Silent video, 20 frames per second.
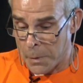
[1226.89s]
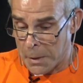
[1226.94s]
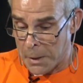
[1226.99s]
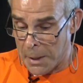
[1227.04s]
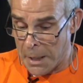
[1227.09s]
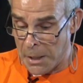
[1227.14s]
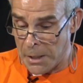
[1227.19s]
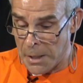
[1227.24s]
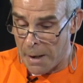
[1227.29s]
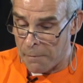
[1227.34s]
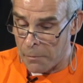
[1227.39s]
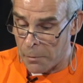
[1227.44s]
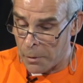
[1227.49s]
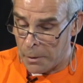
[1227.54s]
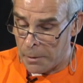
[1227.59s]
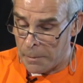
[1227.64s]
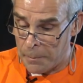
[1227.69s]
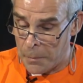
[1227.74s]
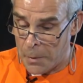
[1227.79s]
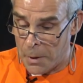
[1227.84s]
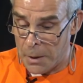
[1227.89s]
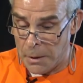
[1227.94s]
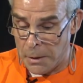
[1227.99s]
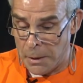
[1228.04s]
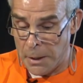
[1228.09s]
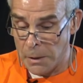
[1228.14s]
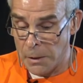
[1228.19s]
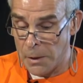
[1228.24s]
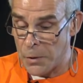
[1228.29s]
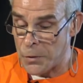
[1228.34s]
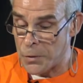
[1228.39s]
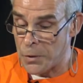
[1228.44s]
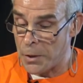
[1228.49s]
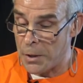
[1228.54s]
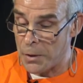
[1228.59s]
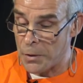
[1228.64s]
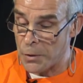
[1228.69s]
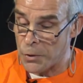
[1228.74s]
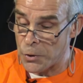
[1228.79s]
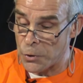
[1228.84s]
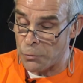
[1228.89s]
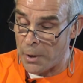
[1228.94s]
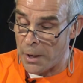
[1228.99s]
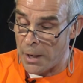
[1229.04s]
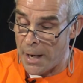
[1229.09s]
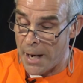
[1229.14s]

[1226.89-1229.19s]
They never elicited a straight